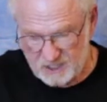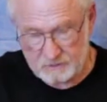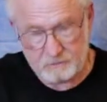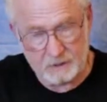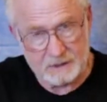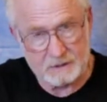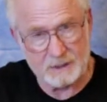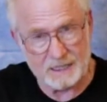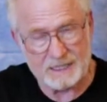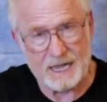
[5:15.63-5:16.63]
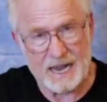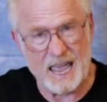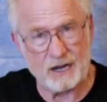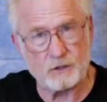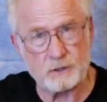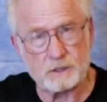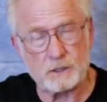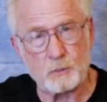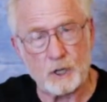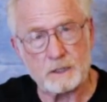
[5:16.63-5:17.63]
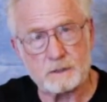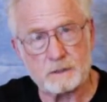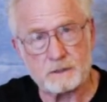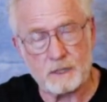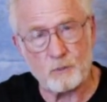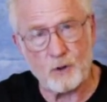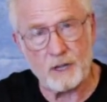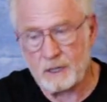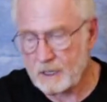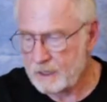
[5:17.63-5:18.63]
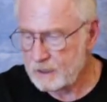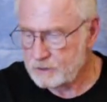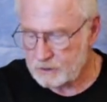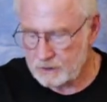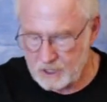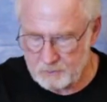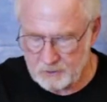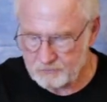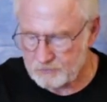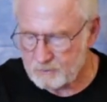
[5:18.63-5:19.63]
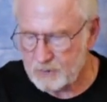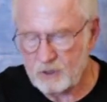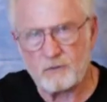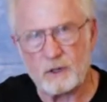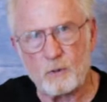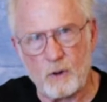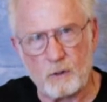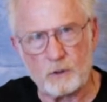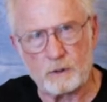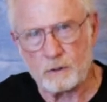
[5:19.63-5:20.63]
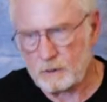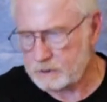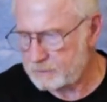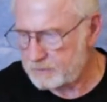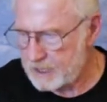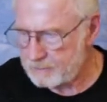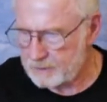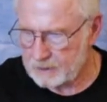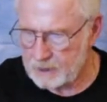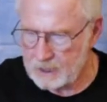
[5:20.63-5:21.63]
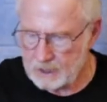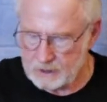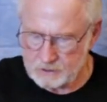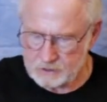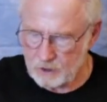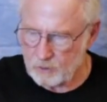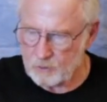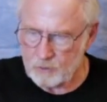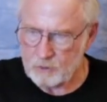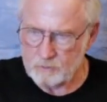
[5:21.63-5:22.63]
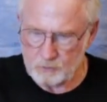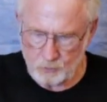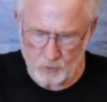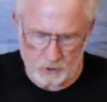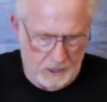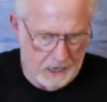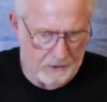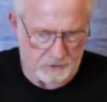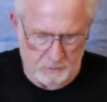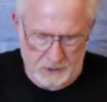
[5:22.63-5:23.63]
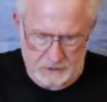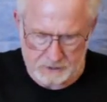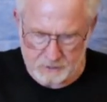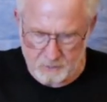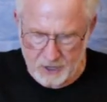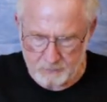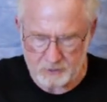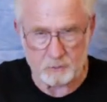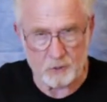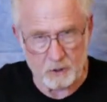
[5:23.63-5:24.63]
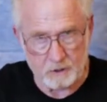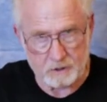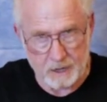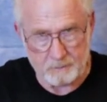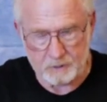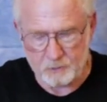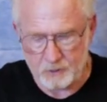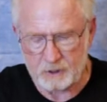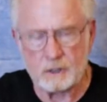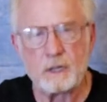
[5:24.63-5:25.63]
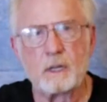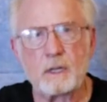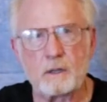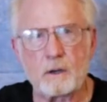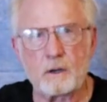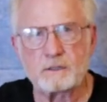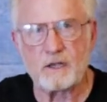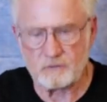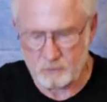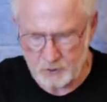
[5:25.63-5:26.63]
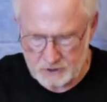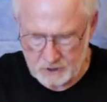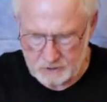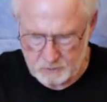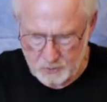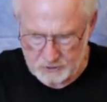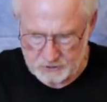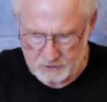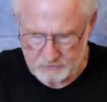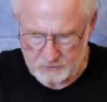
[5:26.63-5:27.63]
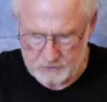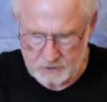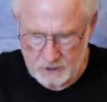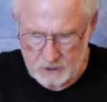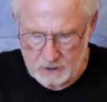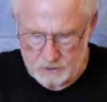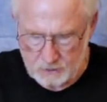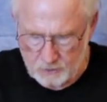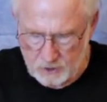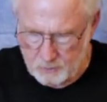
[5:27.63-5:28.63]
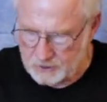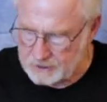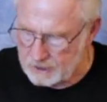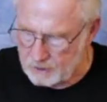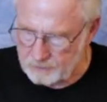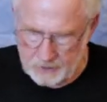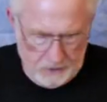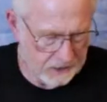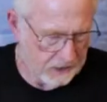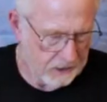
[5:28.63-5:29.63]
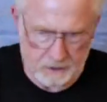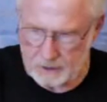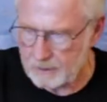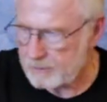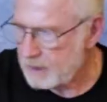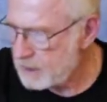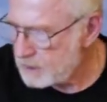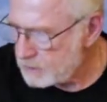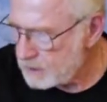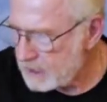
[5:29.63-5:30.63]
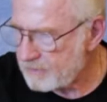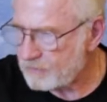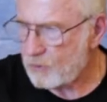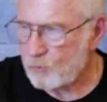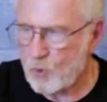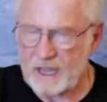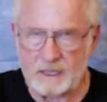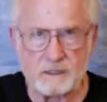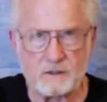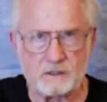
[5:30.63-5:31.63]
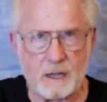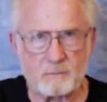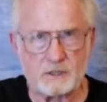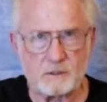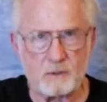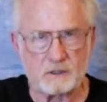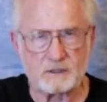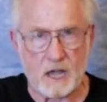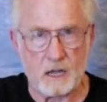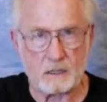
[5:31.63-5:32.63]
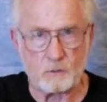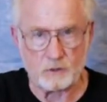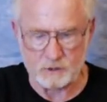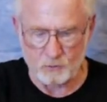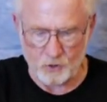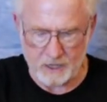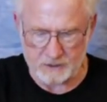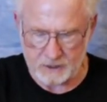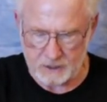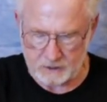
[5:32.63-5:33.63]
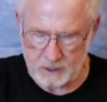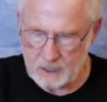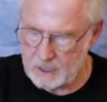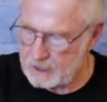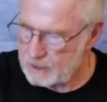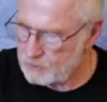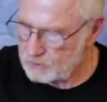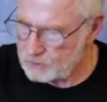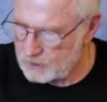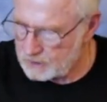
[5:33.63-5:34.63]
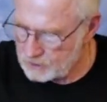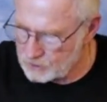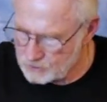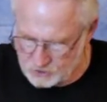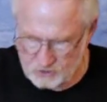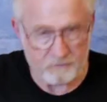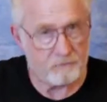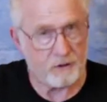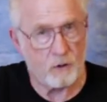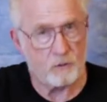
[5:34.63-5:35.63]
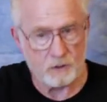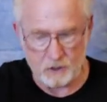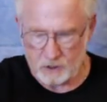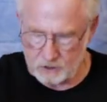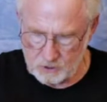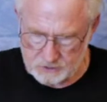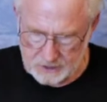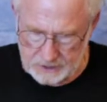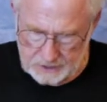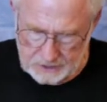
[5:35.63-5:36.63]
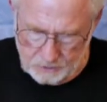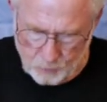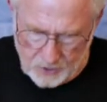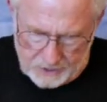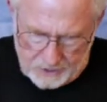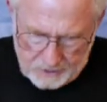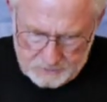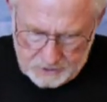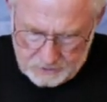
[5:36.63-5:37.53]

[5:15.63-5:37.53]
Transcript: to kind of anchor this in place some way to keep it from moving while we're doing some taping. So we're going to have some pieces of paper to put on top of the print. You always have to protect your print surface. So we're going to put that on there, and you can have a weight. This happens to be a sock with some rice in it. You can use your phone. You can use any weighted object